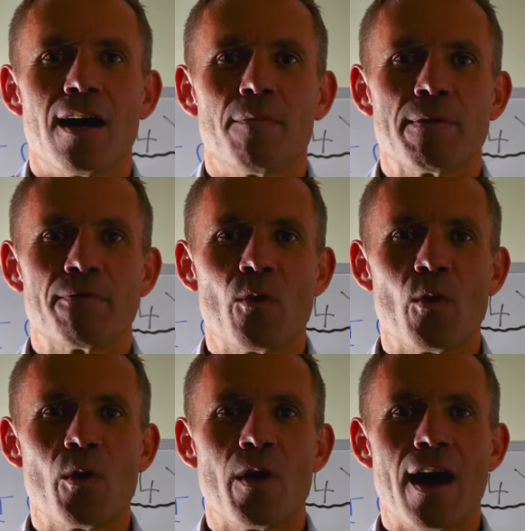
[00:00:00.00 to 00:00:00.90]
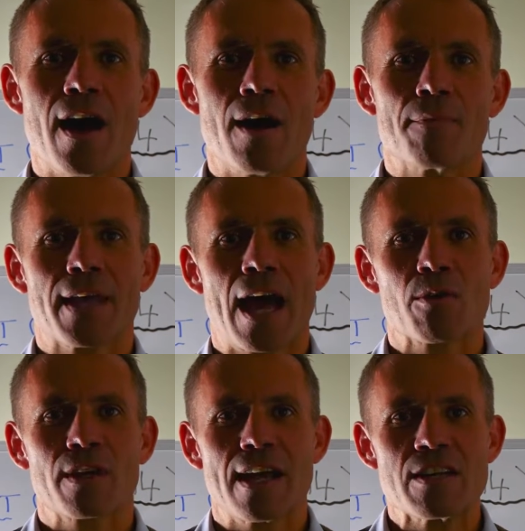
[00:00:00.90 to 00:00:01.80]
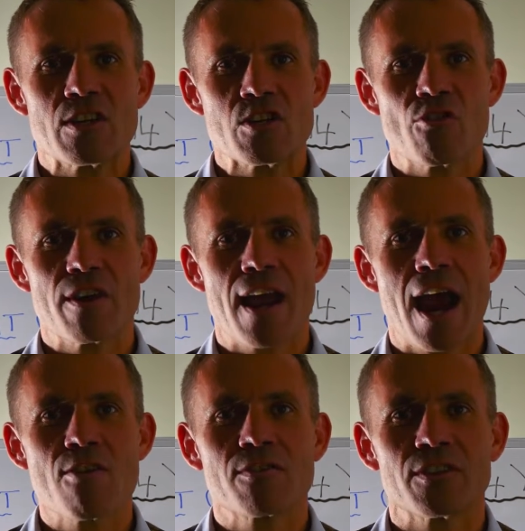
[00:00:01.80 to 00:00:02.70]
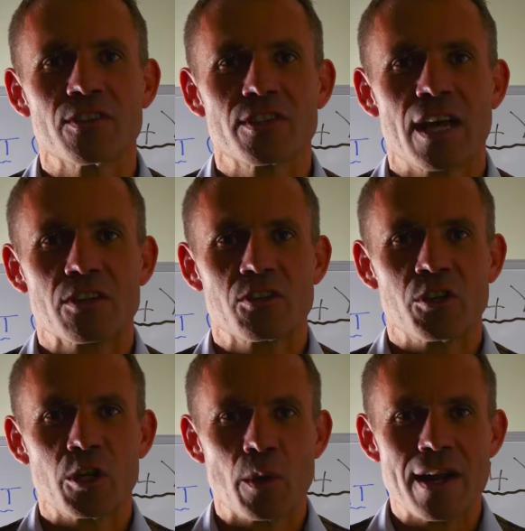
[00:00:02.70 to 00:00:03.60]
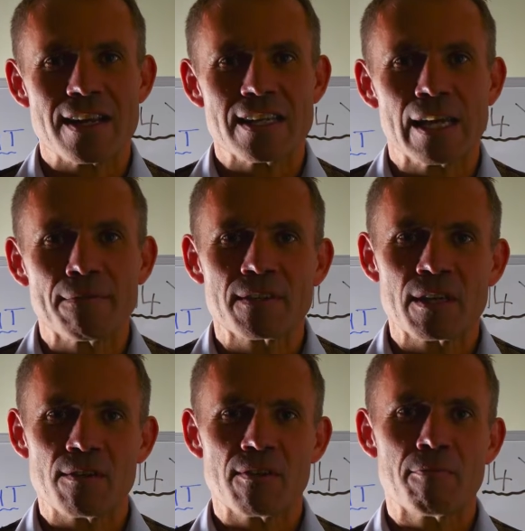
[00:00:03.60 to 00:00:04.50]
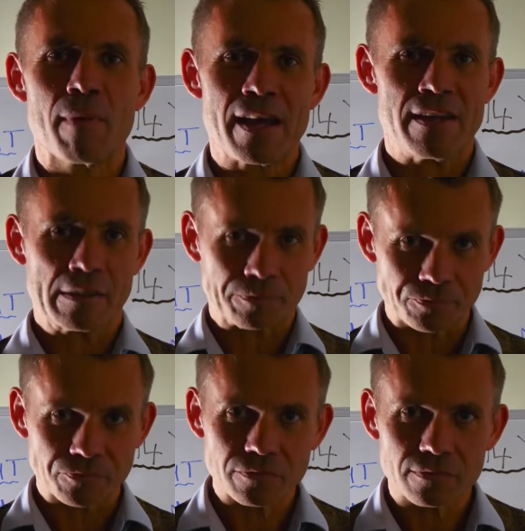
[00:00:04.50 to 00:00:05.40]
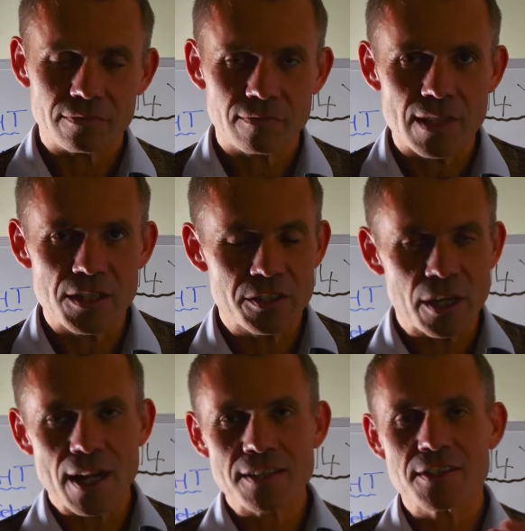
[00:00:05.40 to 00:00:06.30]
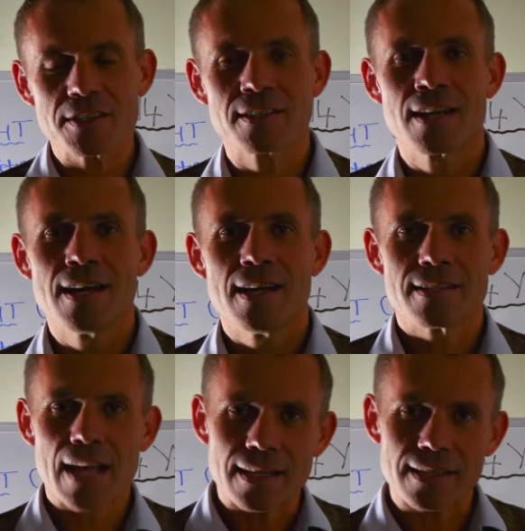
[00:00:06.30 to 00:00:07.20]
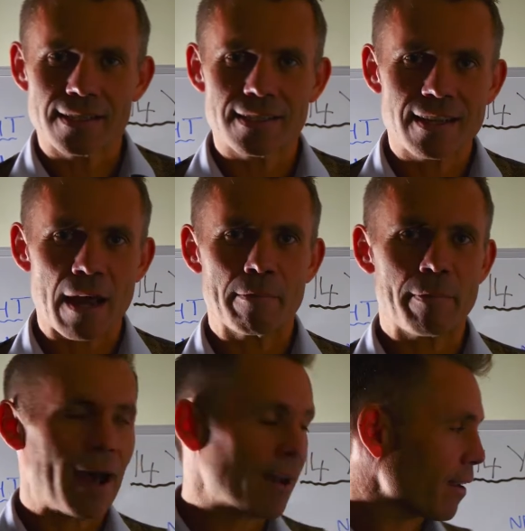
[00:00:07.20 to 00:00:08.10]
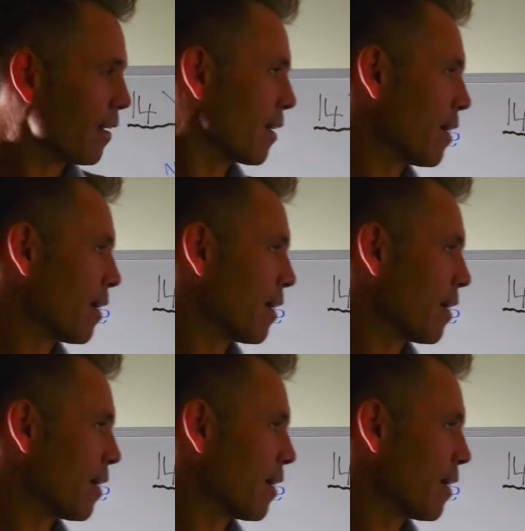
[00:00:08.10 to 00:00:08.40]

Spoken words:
before calculating your inheritance tax due on any gifts that you've made. So let's just take a step back.